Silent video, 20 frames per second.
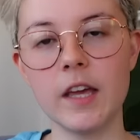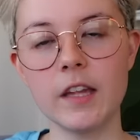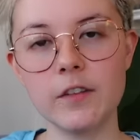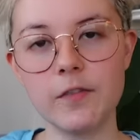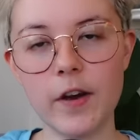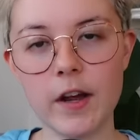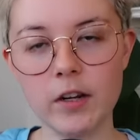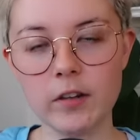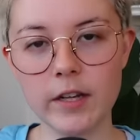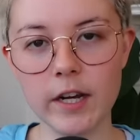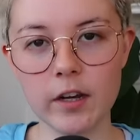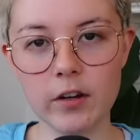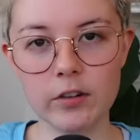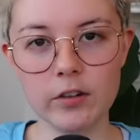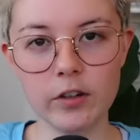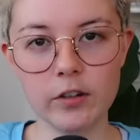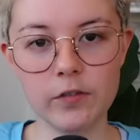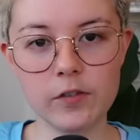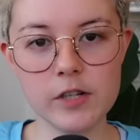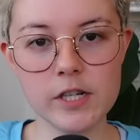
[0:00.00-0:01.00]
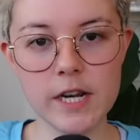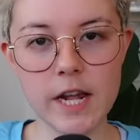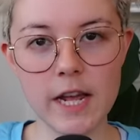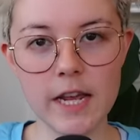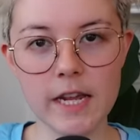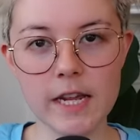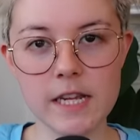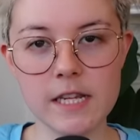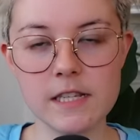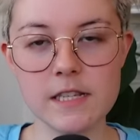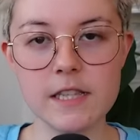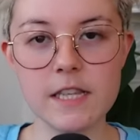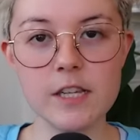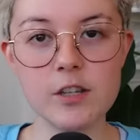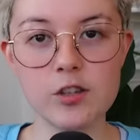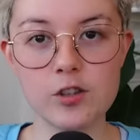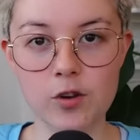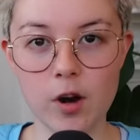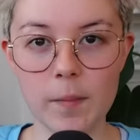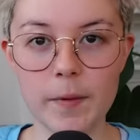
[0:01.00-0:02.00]
And the final character for today is the
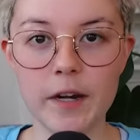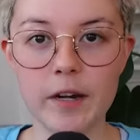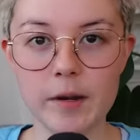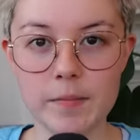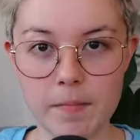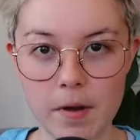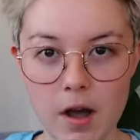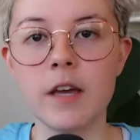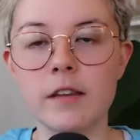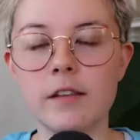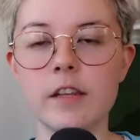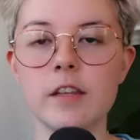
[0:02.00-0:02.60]
strawberry mug.